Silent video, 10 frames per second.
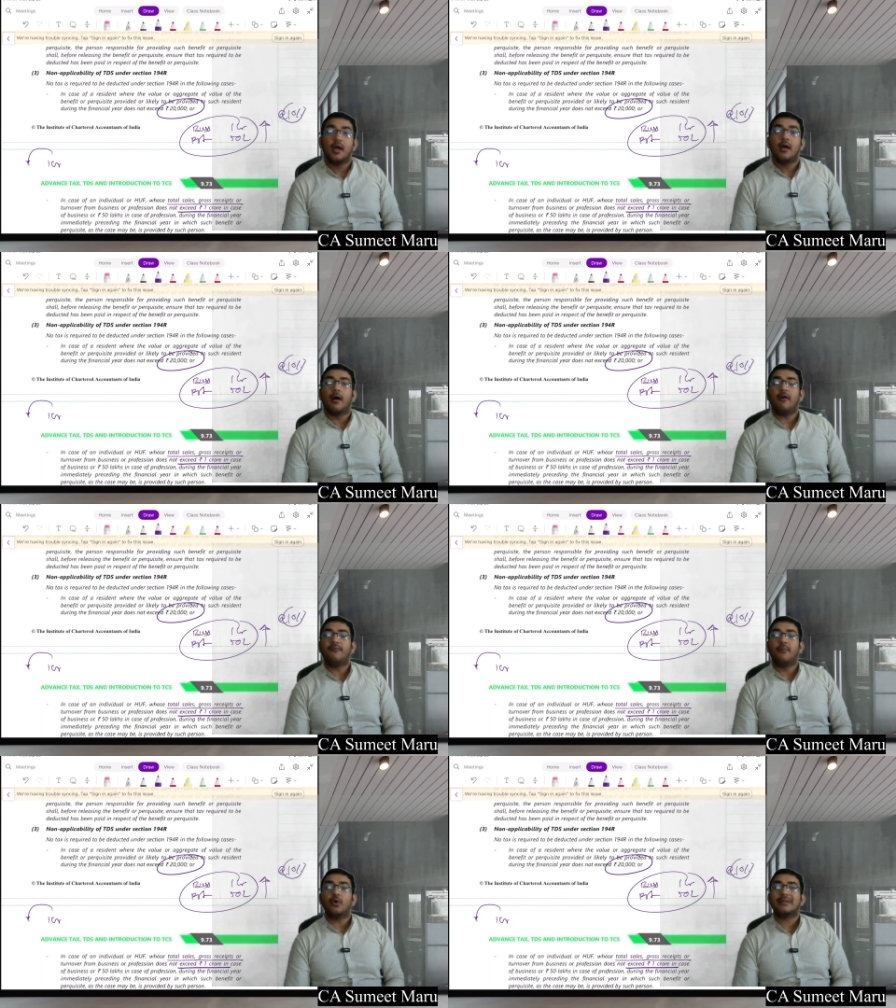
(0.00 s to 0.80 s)
of
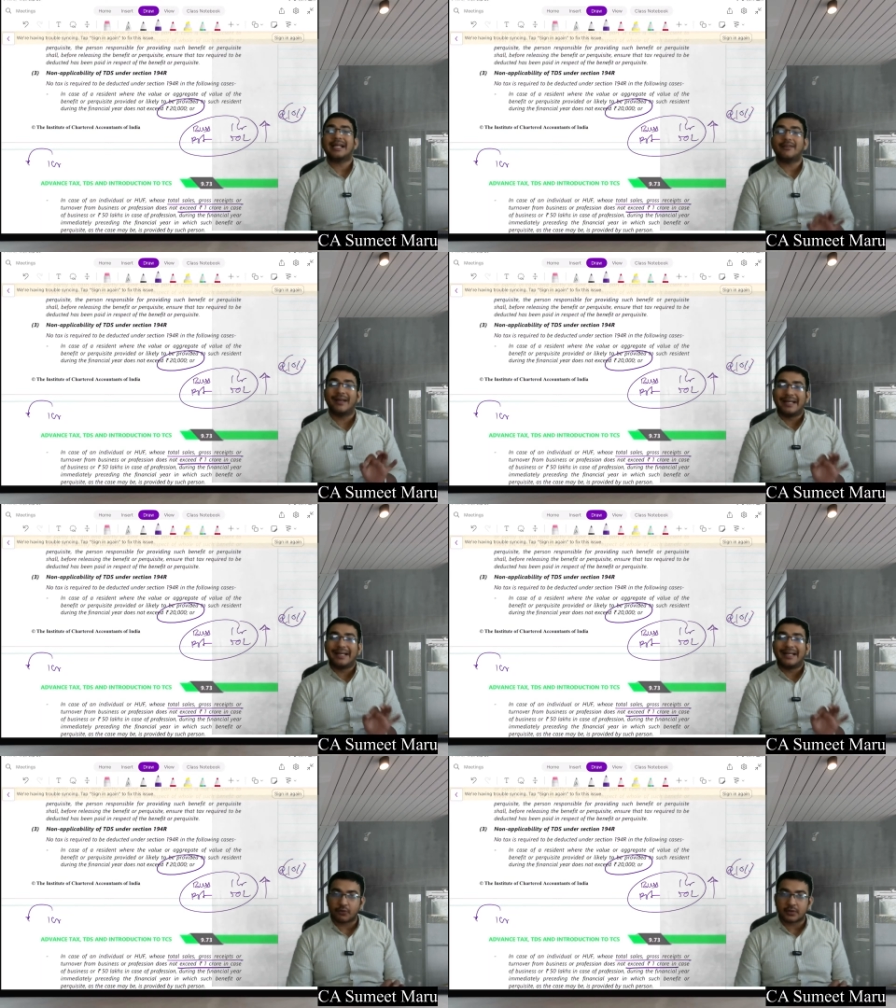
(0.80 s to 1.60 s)
more than
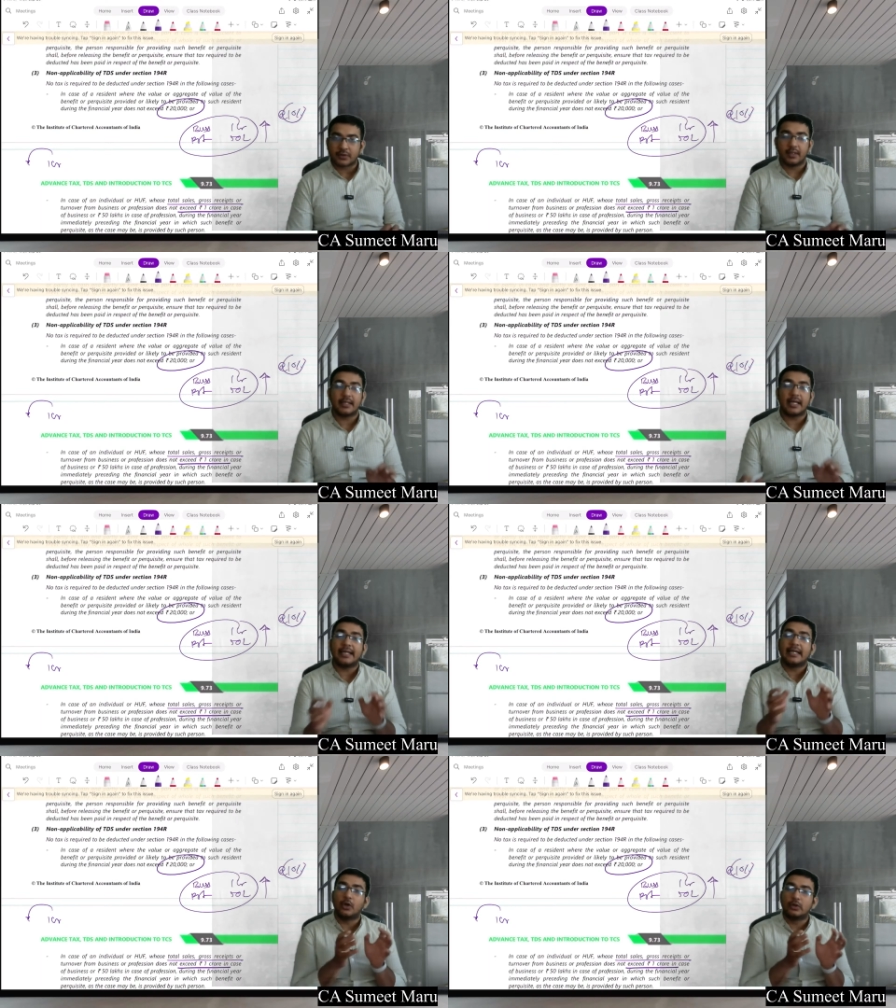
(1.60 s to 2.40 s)
20,000. That
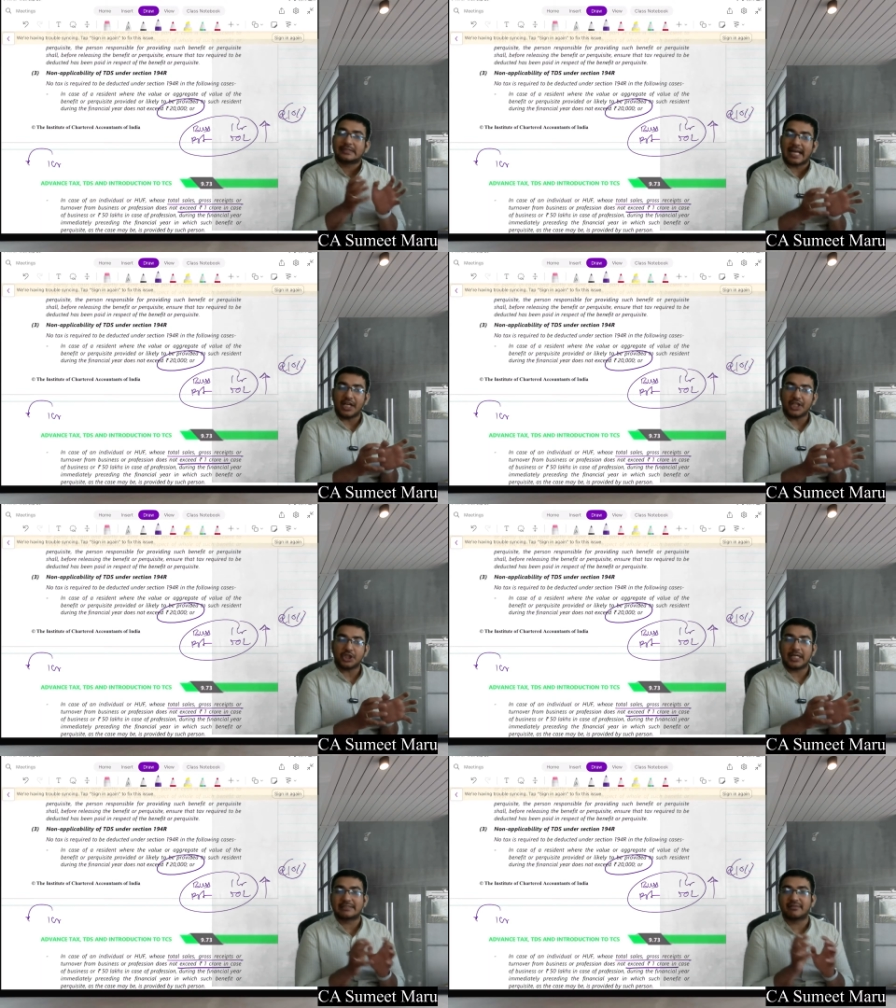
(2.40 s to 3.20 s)
includes cash
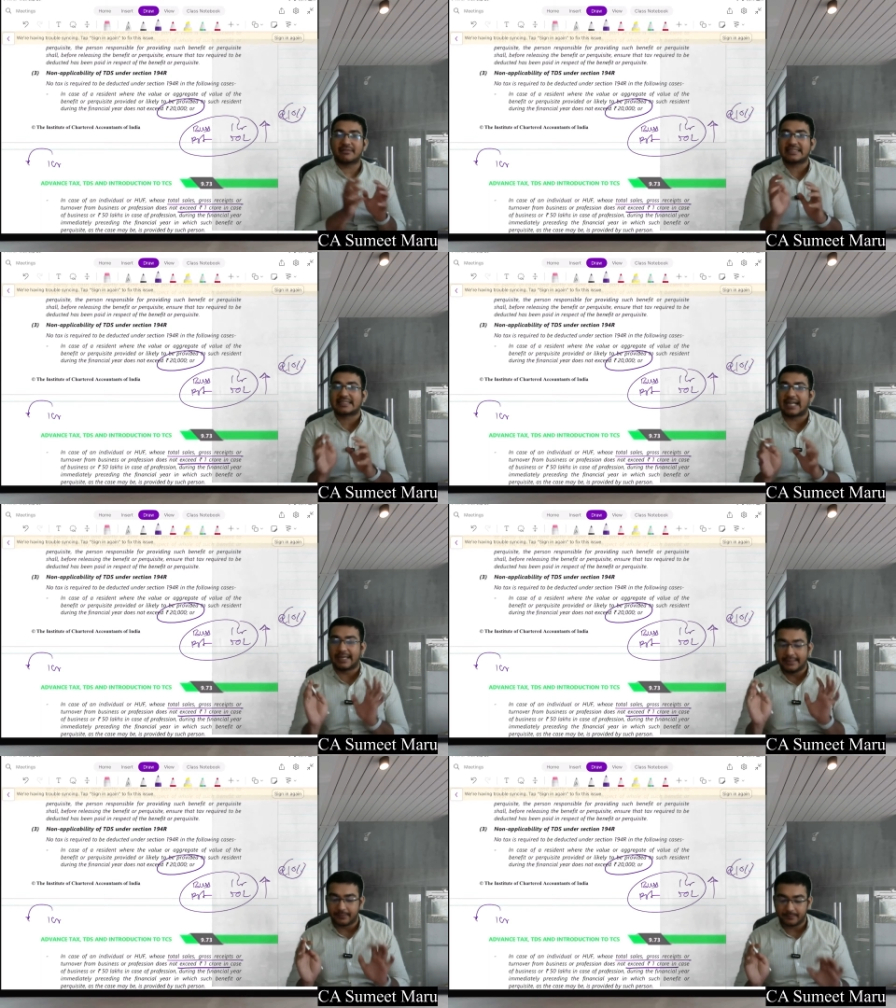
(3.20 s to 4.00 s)
as well as kind.